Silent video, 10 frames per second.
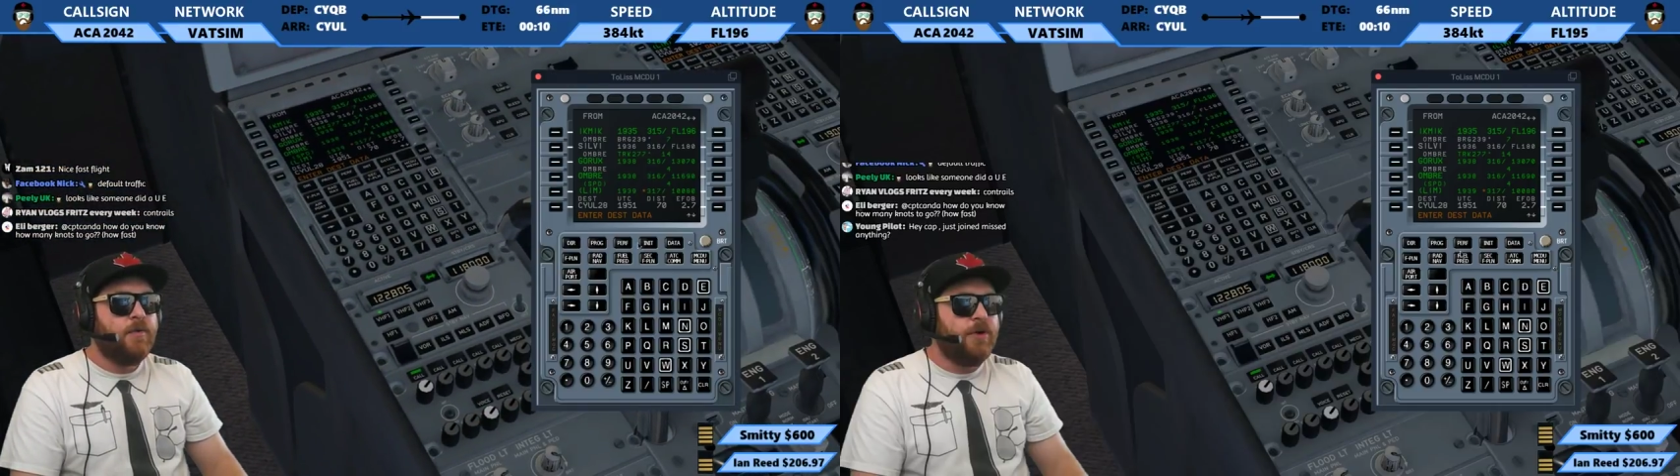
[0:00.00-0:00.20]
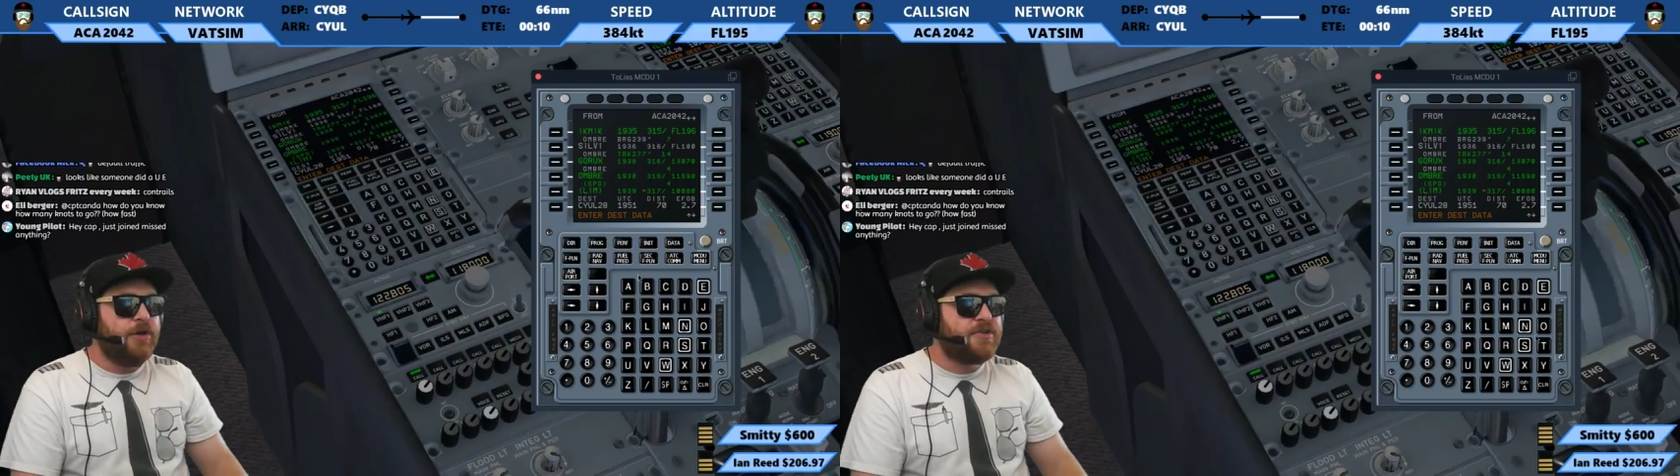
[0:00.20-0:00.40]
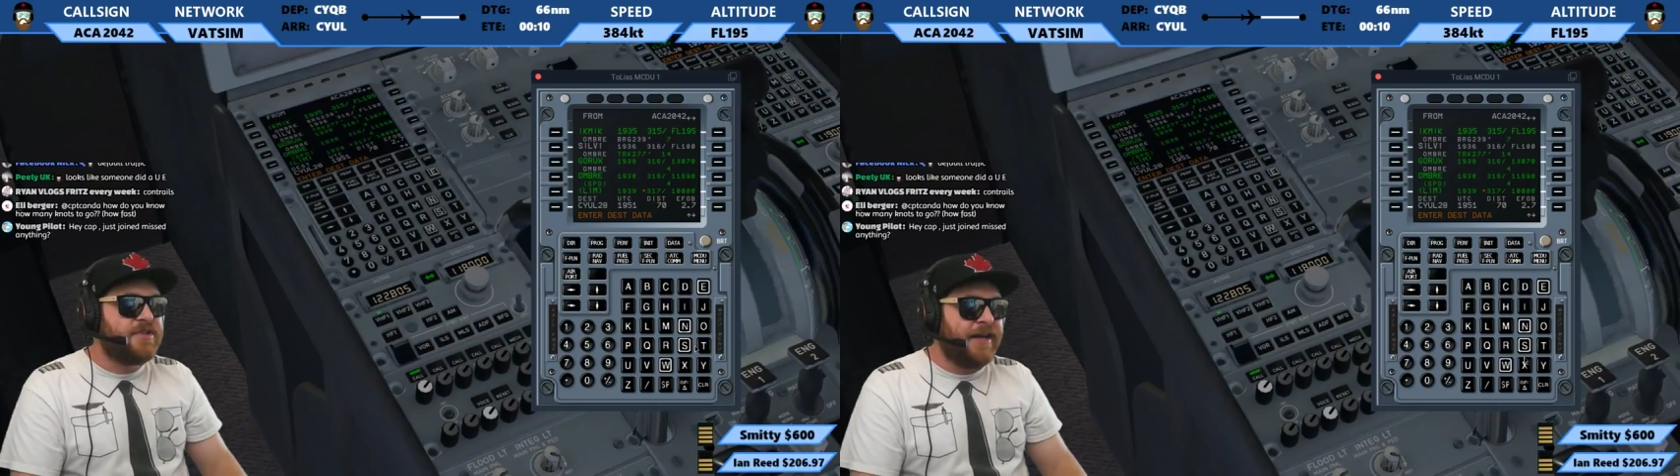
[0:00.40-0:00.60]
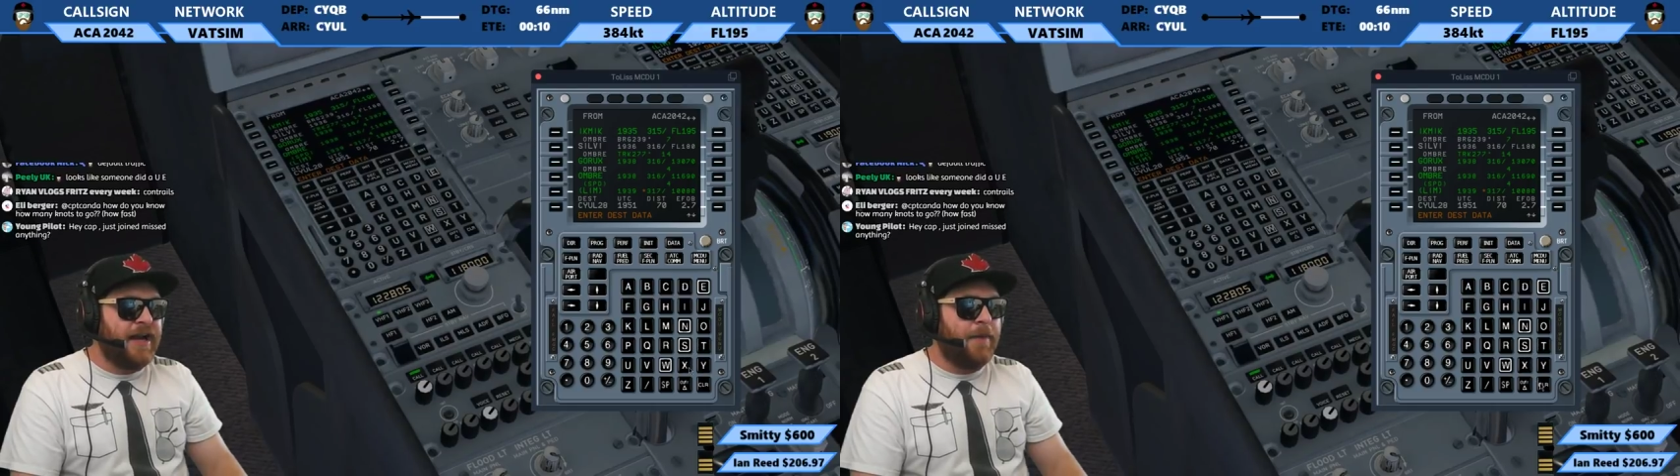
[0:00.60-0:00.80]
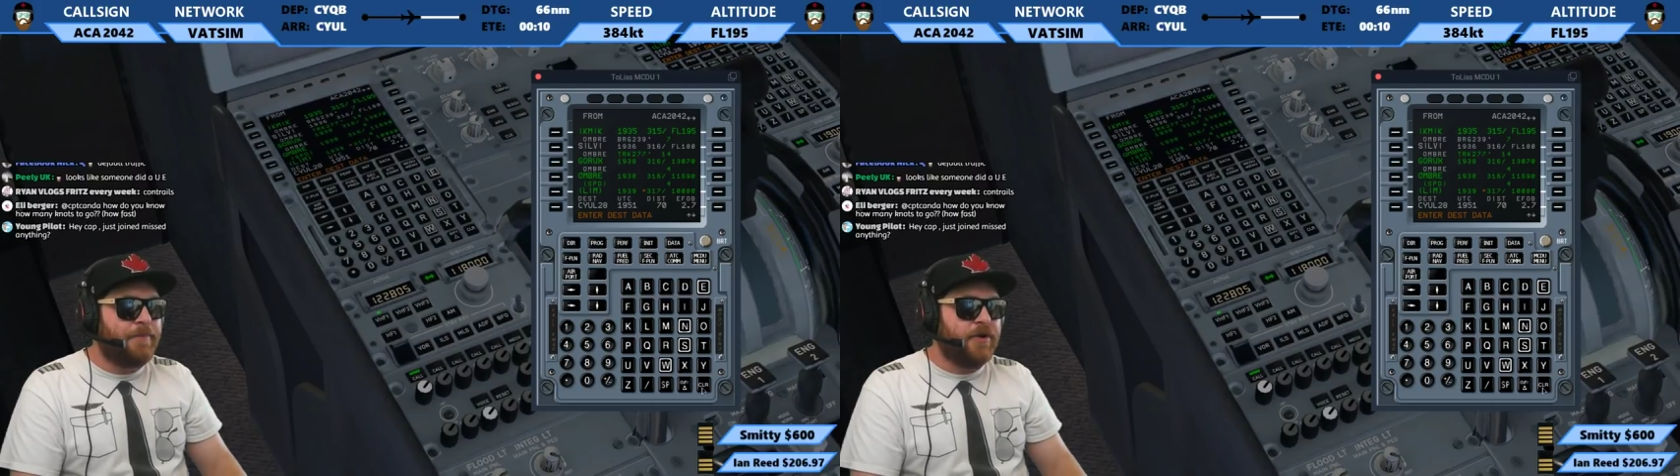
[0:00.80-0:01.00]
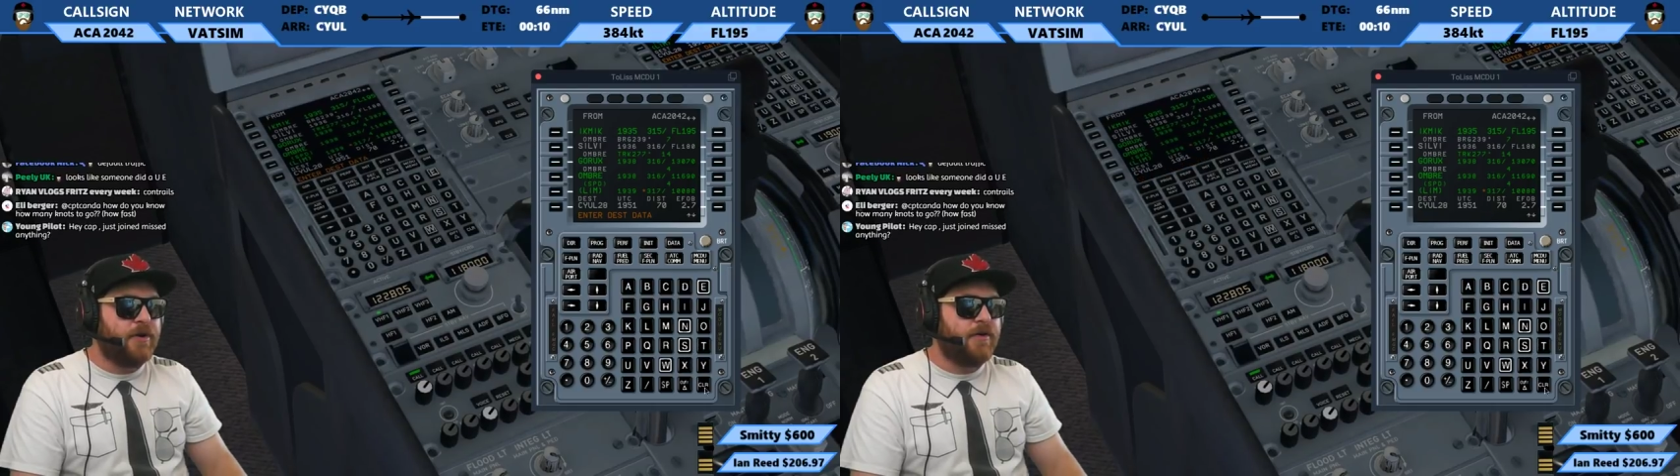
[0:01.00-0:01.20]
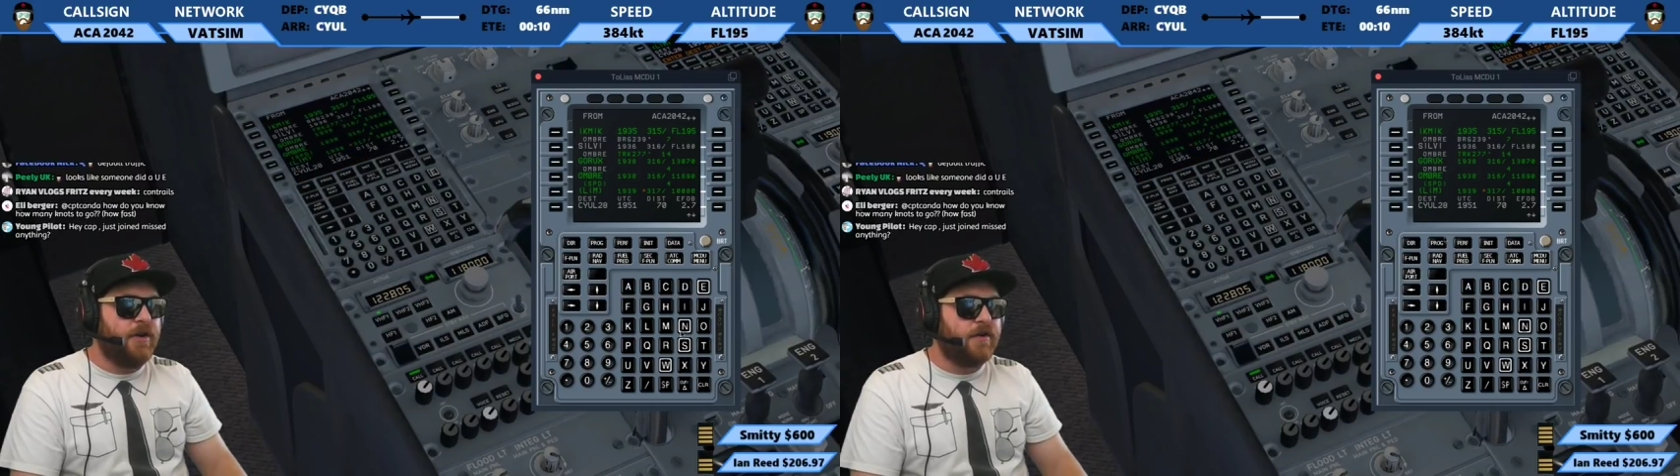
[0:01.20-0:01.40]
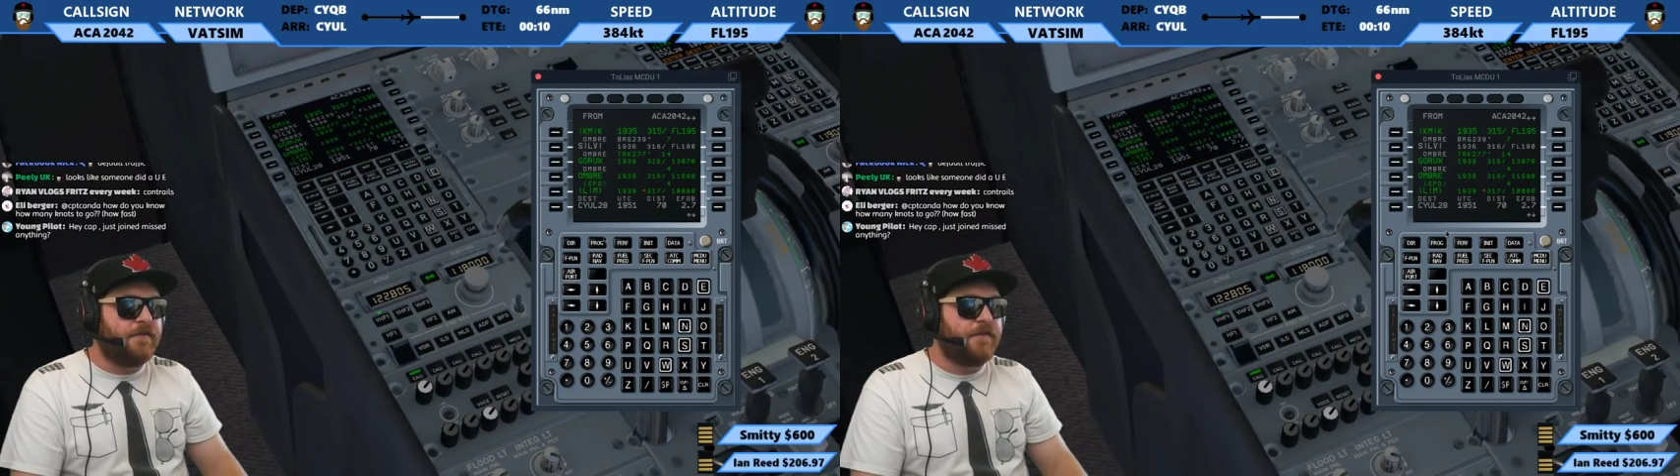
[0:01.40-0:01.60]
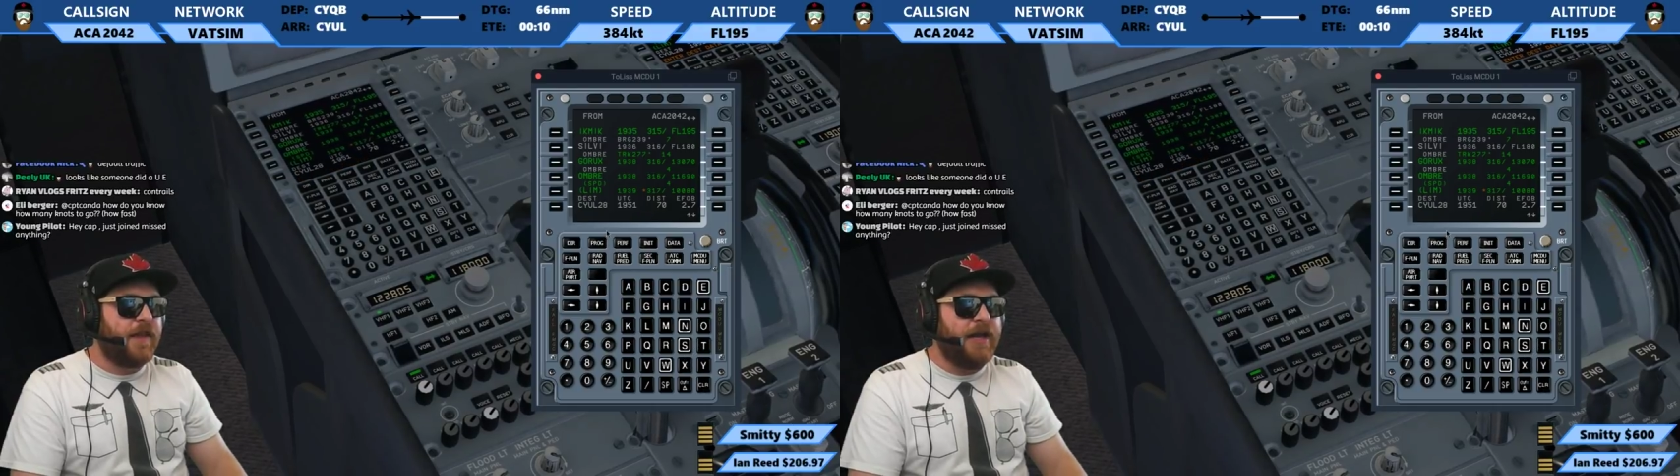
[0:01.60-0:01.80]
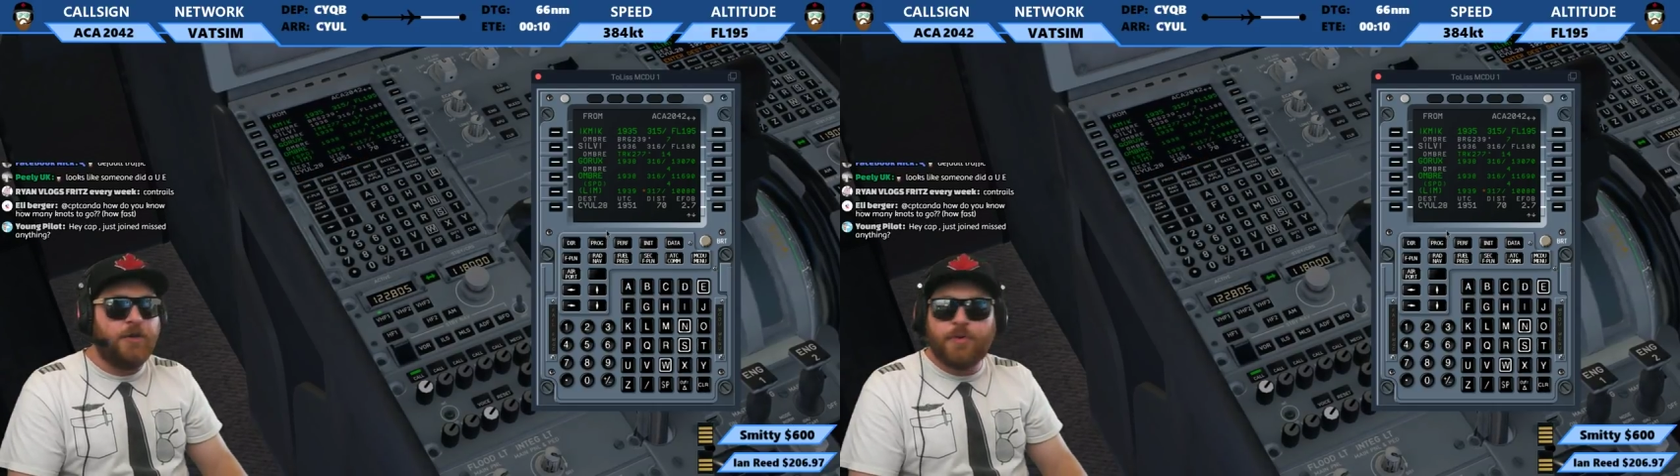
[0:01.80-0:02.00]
when you're setting up your flight,